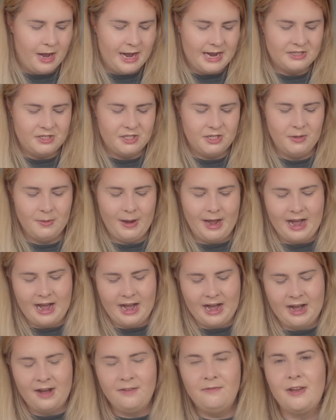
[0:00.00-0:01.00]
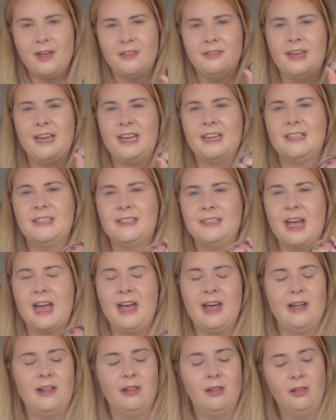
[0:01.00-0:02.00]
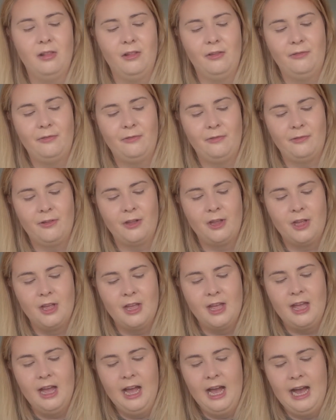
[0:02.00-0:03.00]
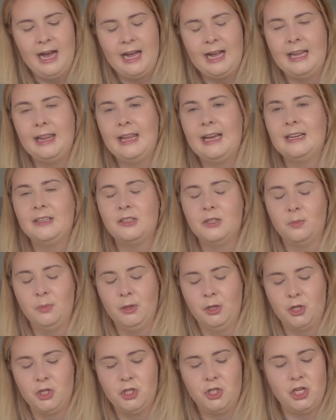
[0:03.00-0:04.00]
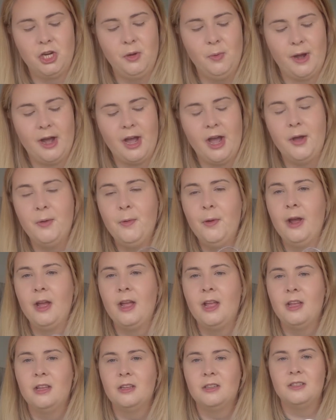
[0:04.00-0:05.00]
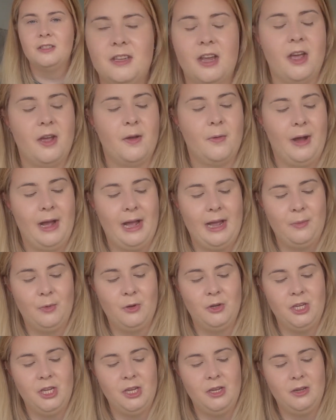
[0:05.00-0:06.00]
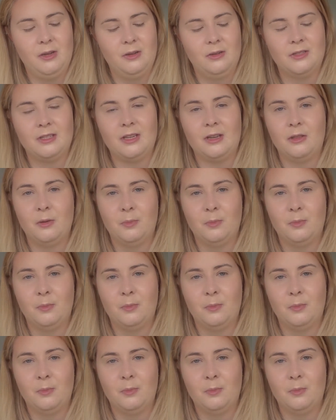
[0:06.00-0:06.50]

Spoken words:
I do have this e.l.f. highlighter blush duo. So I will use the